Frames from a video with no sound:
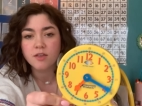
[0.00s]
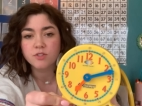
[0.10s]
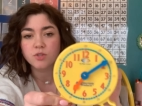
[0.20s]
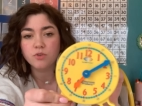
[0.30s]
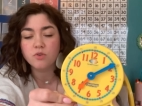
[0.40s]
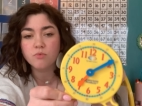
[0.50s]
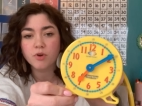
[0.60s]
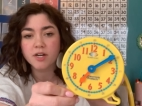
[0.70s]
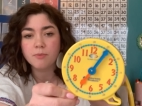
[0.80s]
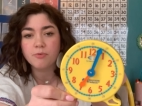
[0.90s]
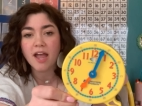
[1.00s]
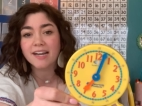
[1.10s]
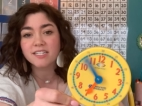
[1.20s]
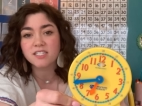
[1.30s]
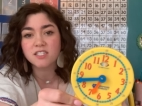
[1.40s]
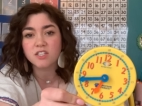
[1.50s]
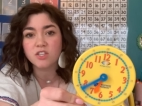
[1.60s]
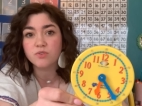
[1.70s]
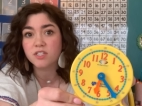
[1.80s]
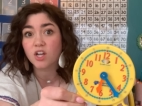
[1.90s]
So you were gonna practice
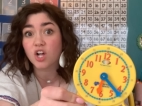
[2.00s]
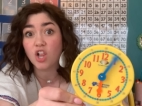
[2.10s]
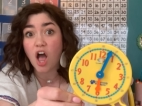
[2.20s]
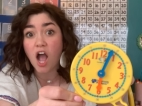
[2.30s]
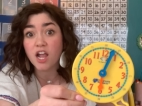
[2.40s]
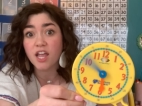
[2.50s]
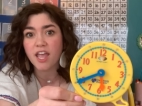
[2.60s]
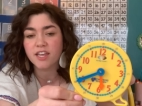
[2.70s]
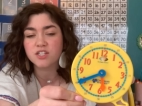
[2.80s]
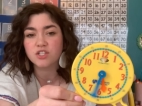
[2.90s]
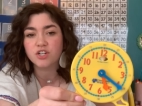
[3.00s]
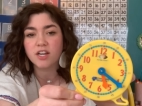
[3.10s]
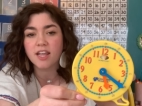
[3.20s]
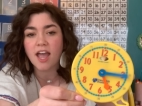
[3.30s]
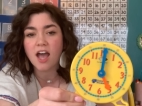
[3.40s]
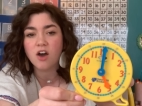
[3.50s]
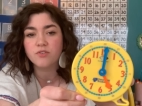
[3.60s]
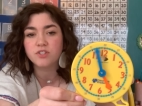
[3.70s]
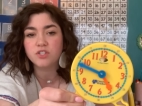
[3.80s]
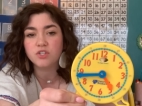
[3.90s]
using a clock and learning
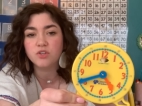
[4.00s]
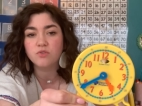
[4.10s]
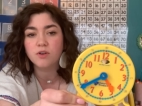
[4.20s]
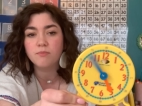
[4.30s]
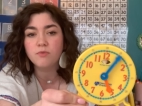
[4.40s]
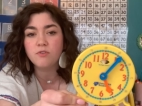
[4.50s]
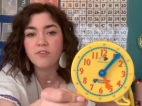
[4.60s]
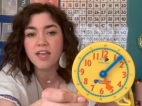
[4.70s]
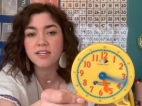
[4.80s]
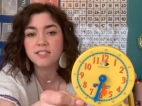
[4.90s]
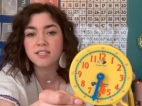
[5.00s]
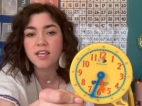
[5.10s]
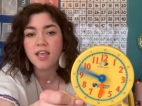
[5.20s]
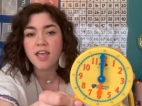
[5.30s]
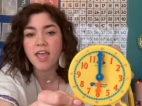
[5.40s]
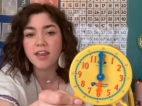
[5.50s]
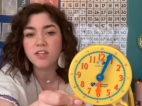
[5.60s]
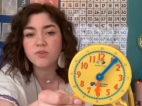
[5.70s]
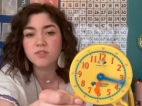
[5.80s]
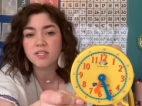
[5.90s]
how to move it and
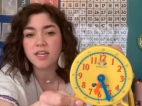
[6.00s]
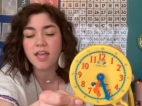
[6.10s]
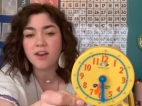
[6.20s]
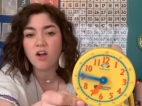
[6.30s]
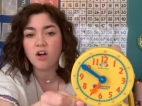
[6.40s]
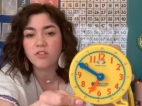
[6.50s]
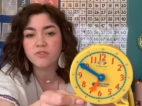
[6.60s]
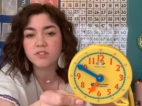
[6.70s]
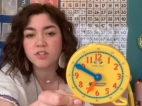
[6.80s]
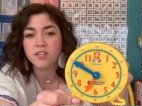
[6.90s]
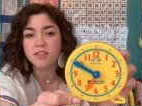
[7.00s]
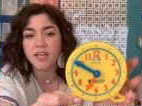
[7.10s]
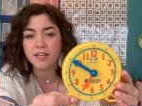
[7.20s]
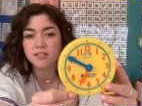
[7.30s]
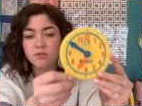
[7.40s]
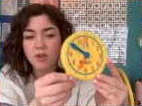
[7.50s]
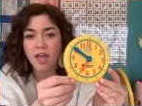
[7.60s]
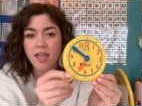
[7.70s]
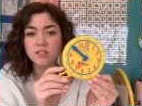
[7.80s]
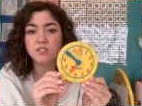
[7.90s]
use it and all those good things,
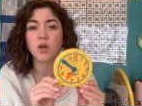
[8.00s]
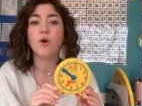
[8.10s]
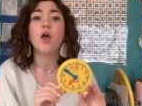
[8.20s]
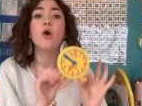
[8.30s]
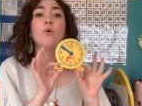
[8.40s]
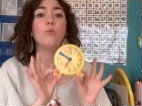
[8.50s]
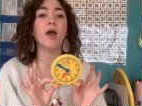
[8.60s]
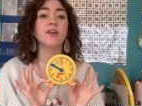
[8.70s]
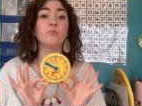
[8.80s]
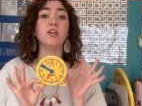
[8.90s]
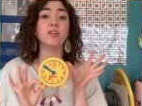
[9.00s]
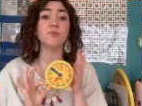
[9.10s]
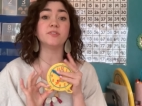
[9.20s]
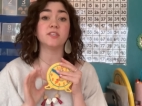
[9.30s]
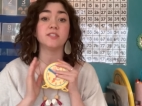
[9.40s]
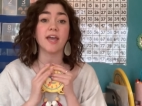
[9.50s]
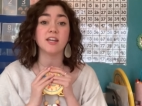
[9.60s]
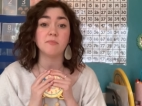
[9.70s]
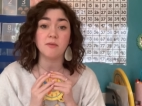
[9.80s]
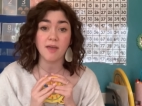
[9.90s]
okay? So when we use this
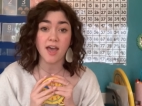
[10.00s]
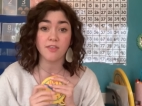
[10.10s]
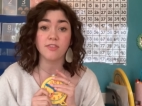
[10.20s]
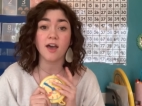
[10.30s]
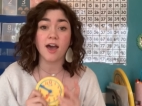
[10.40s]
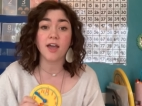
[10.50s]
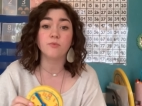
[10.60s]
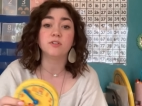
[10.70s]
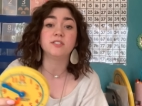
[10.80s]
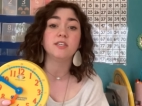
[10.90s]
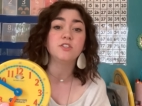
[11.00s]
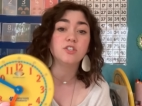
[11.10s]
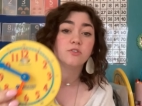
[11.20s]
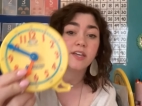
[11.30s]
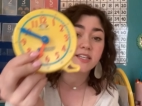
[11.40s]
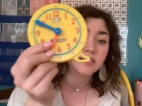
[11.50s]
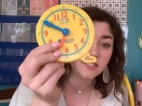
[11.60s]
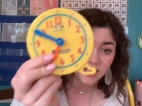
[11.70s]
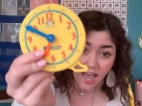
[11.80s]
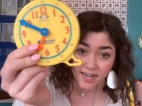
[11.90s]
item in math, I will teach you
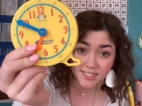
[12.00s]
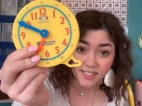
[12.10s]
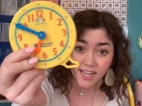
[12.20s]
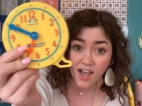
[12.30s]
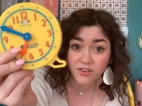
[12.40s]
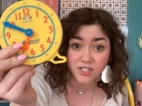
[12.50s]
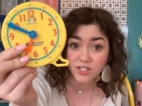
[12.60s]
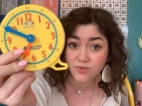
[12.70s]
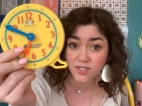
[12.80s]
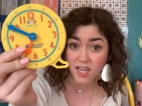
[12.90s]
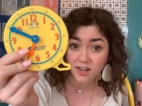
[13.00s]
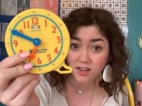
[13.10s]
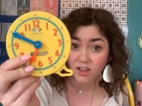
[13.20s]
exactly how to use it,